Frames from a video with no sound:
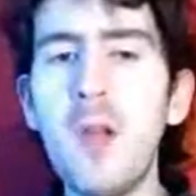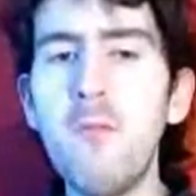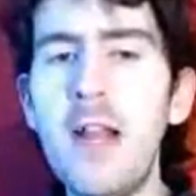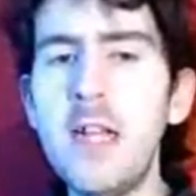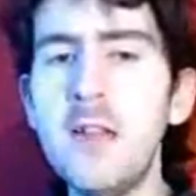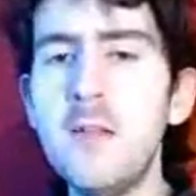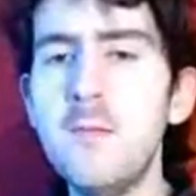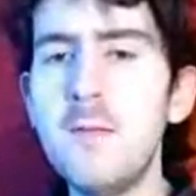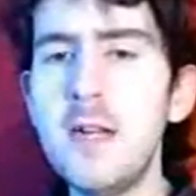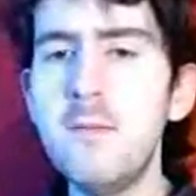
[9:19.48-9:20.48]
which
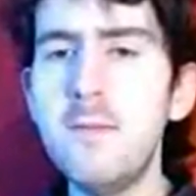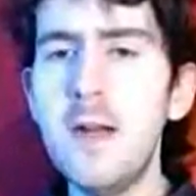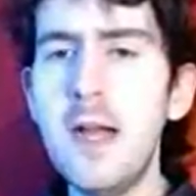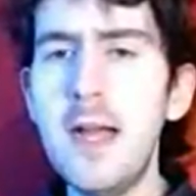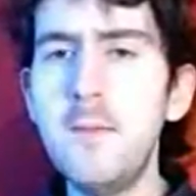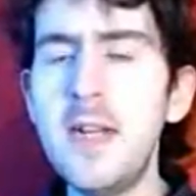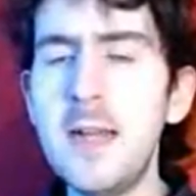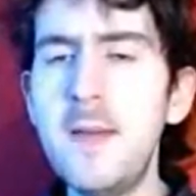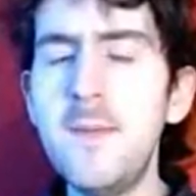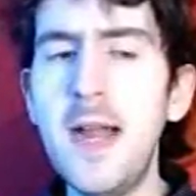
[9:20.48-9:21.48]

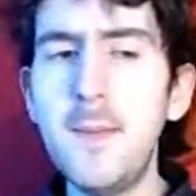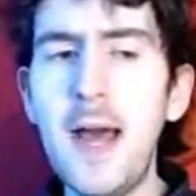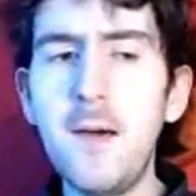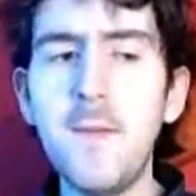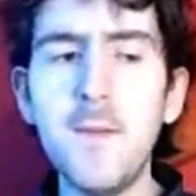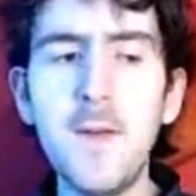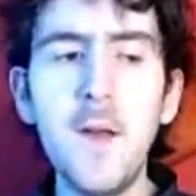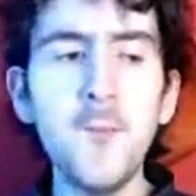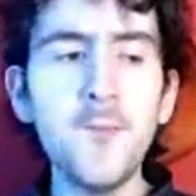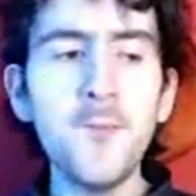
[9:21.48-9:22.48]
could be very powerful
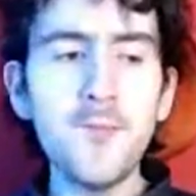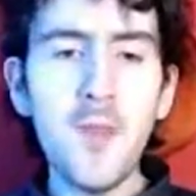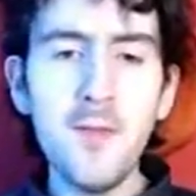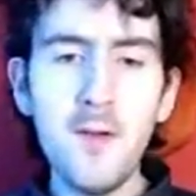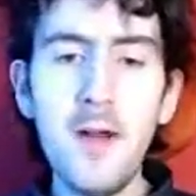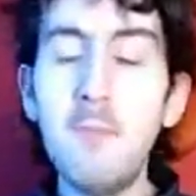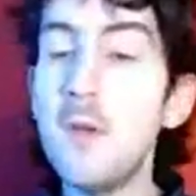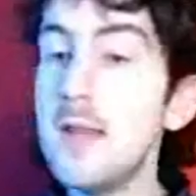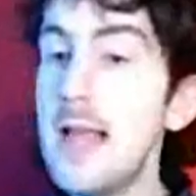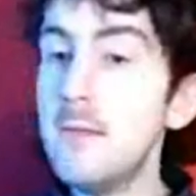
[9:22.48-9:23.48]
for and
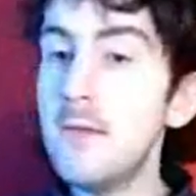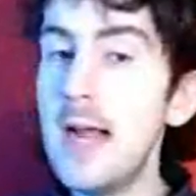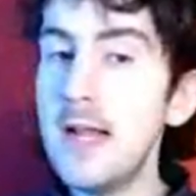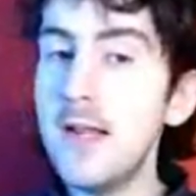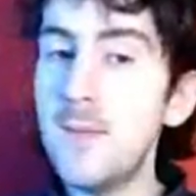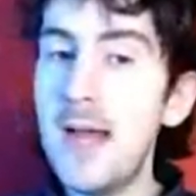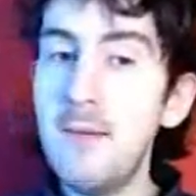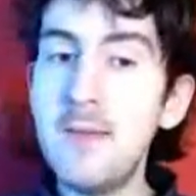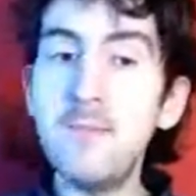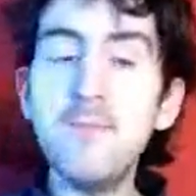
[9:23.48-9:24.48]
mustn't get in the wrong hands. But
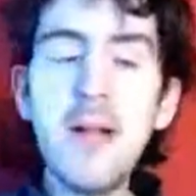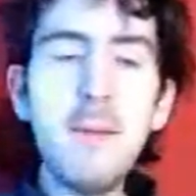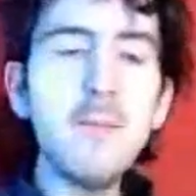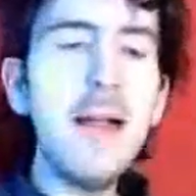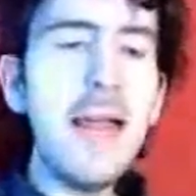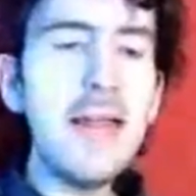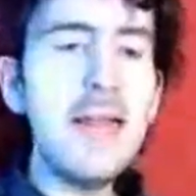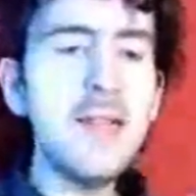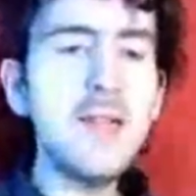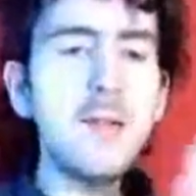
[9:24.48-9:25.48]
it was mainly
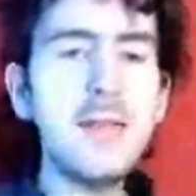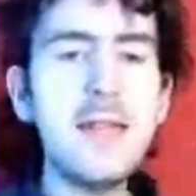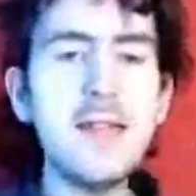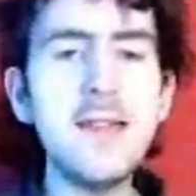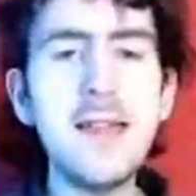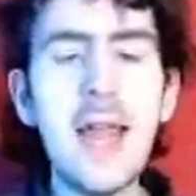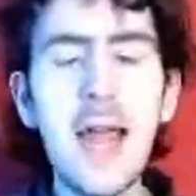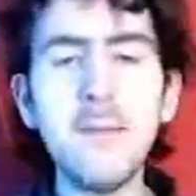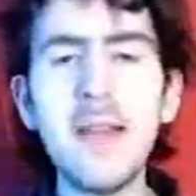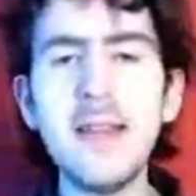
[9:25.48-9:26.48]
connected to obviously
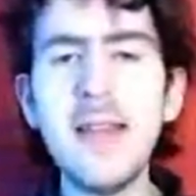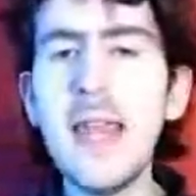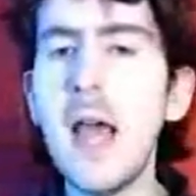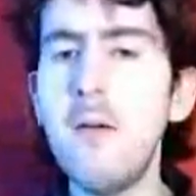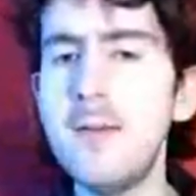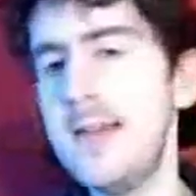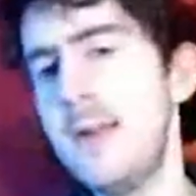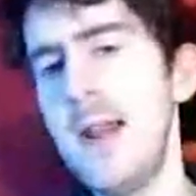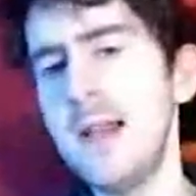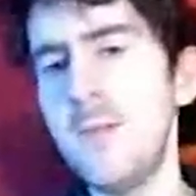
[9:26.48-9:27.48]
the Zeo
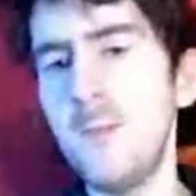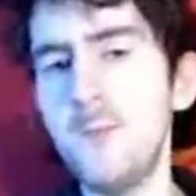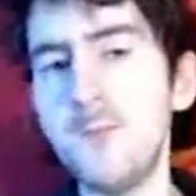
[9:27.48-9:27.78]
series.